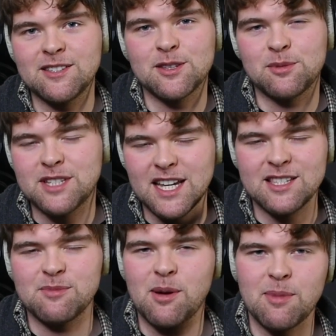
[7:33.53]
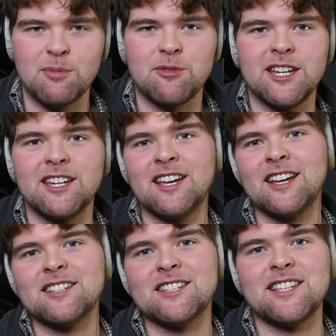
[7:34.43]
So I'm testing my memory
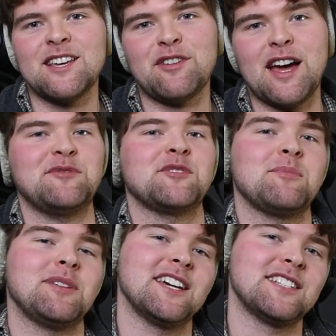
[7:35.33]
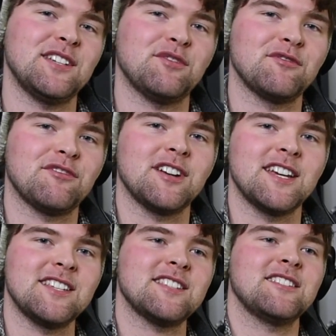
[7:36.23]
to see if after I play a different
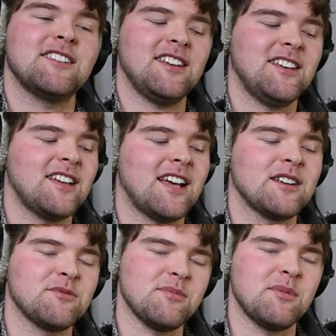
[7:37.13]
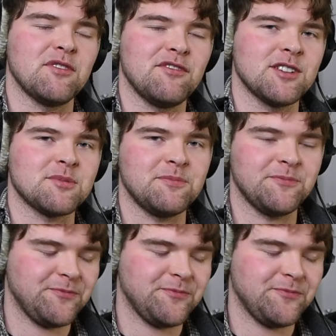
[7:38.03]
phrase, I can remember the first one.